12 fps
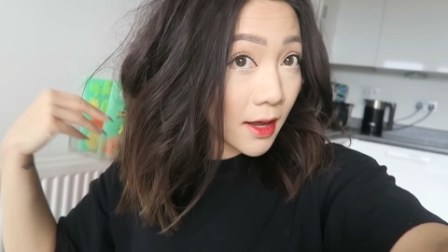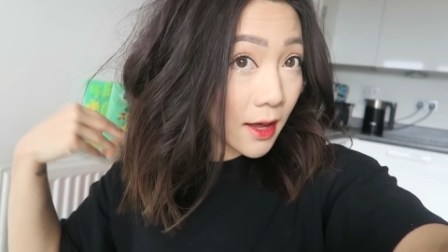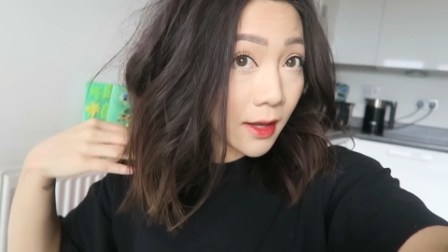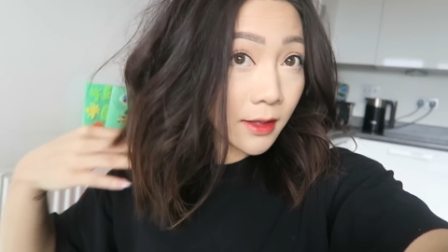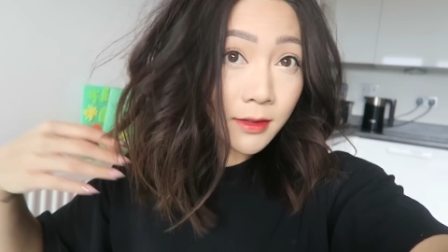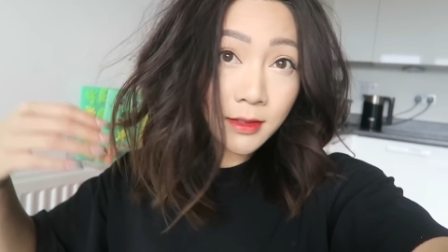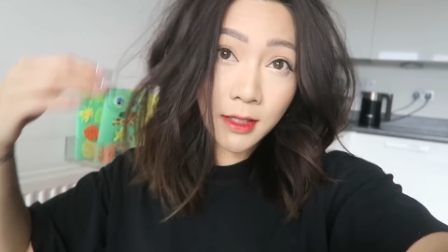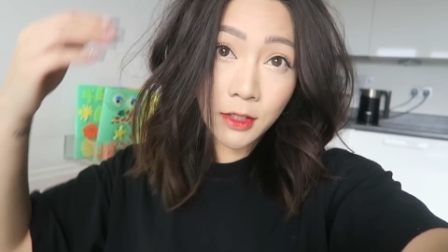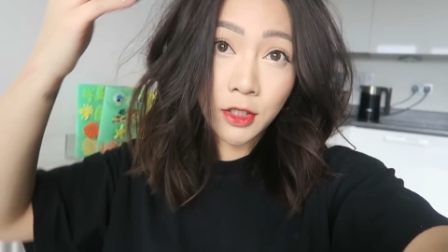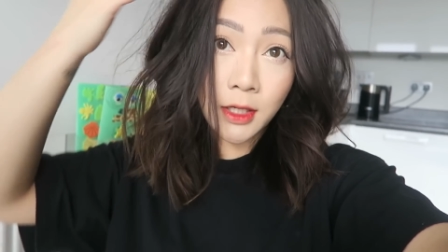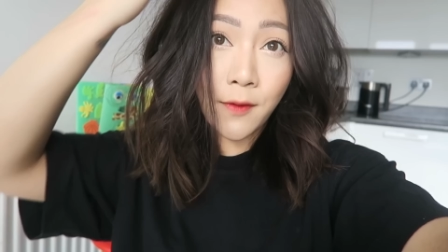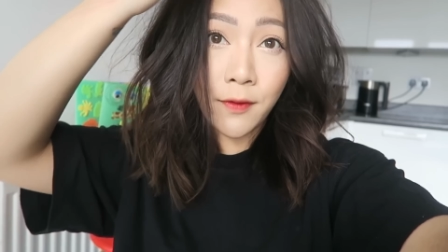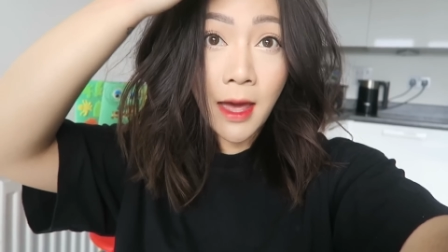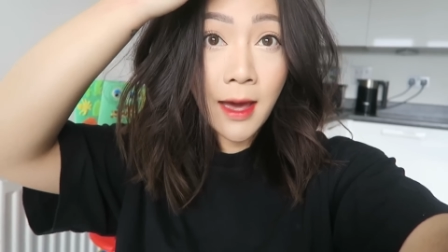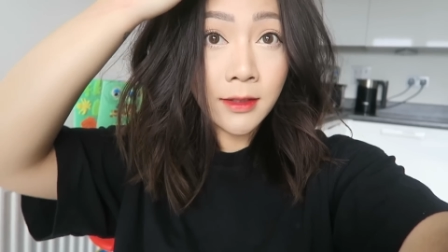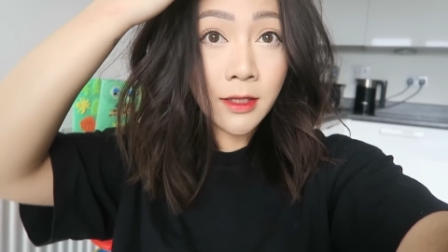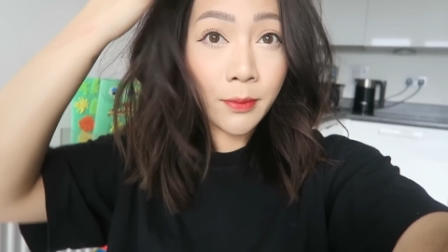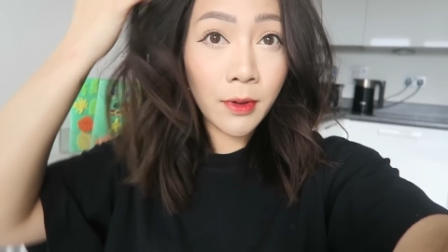and to achieve that I
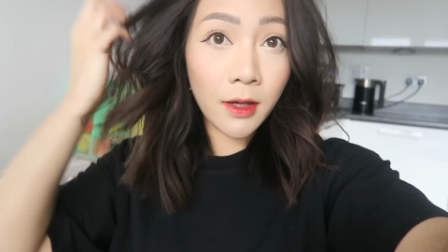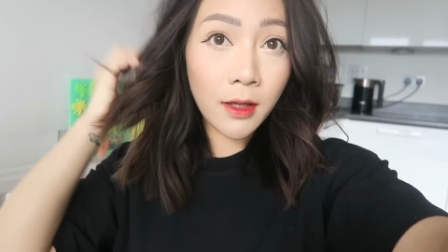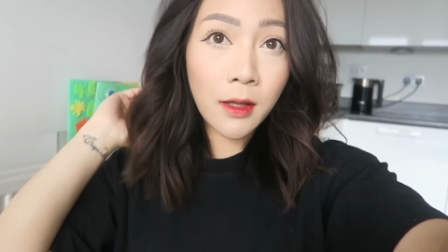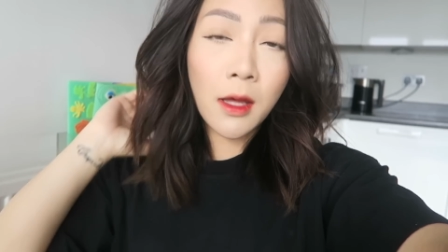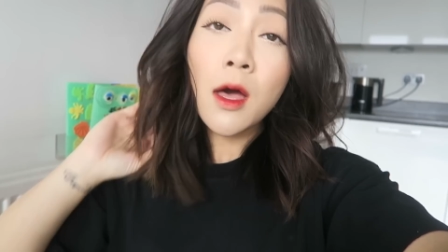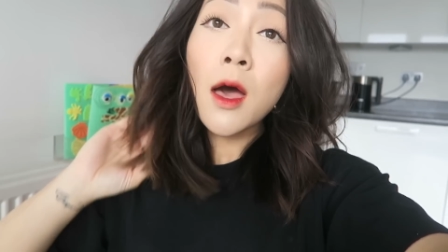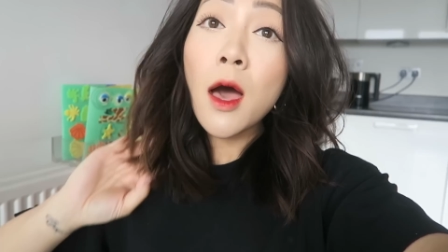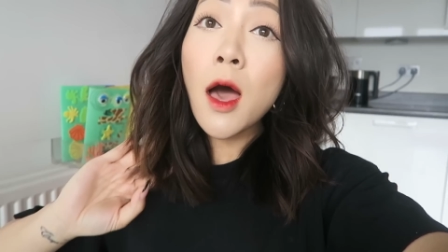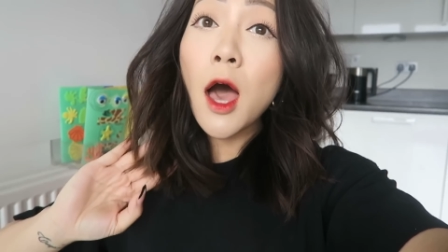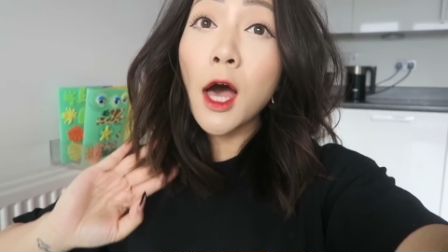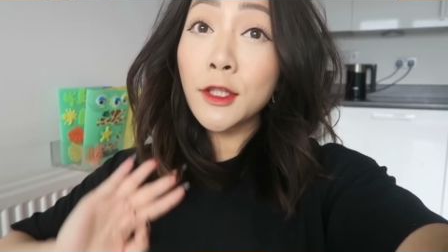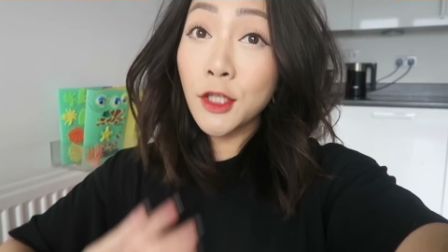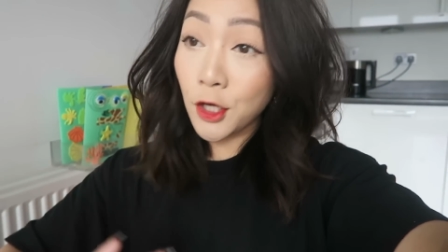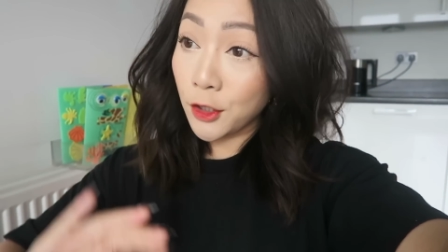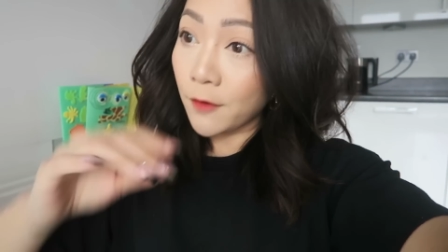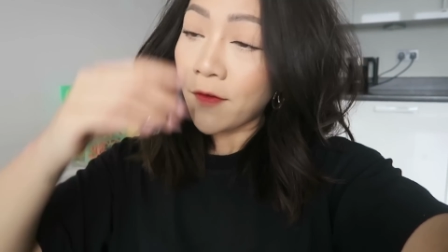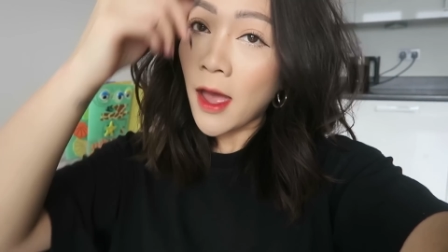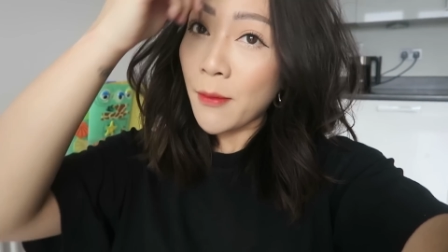had to put a
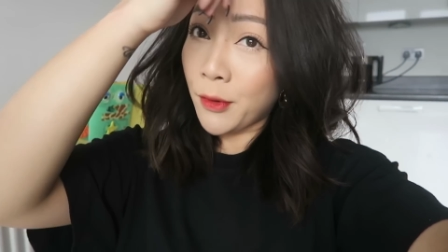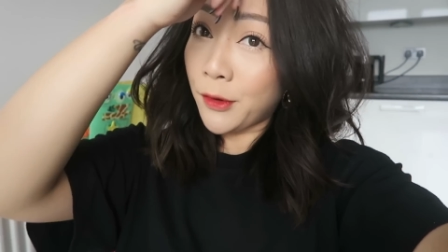ton of hair